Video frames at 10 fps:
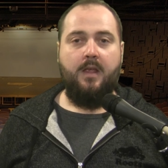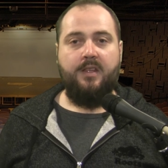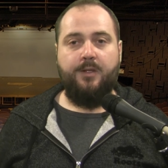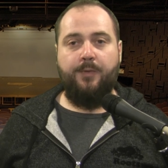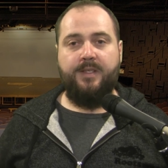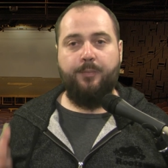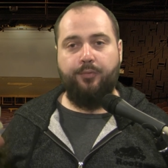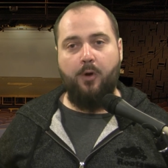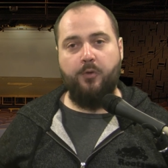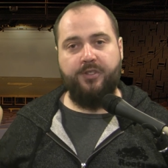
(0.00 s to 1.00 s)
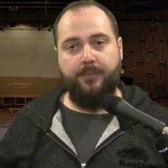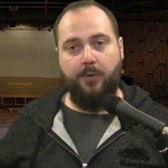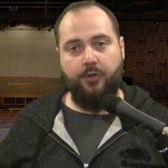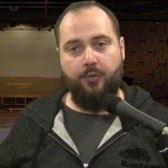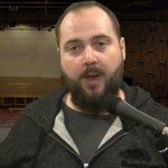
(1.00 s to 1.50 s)
So, this approach to
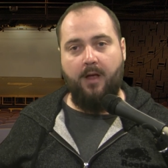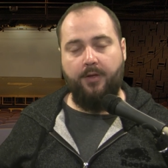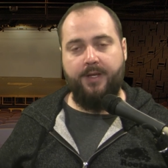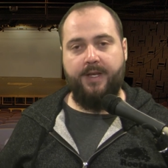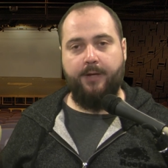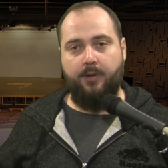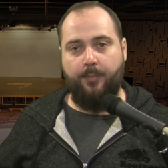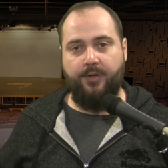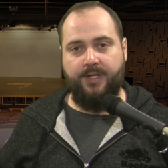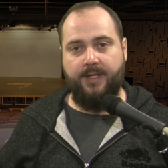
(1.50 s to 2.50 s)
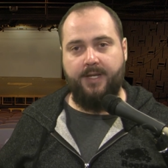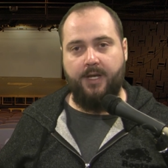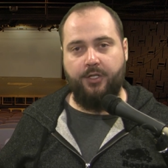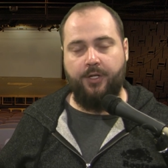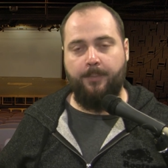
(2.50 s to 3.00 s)
virtuality and
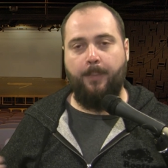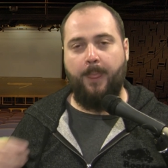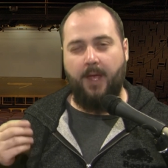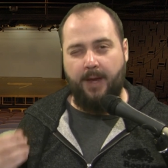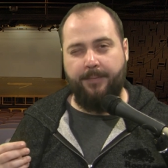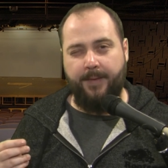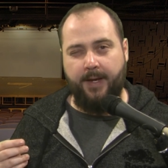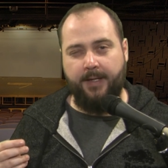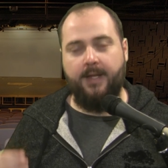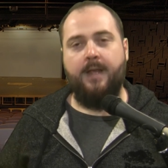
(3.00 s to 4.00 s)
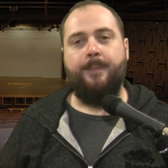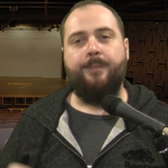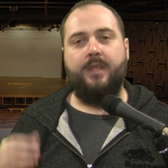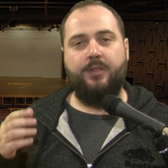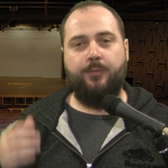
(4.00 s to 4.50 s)
representation, I think,
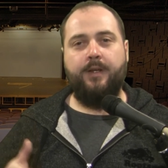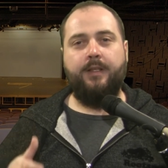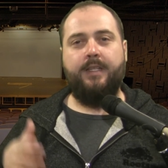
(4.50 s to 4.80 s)
is really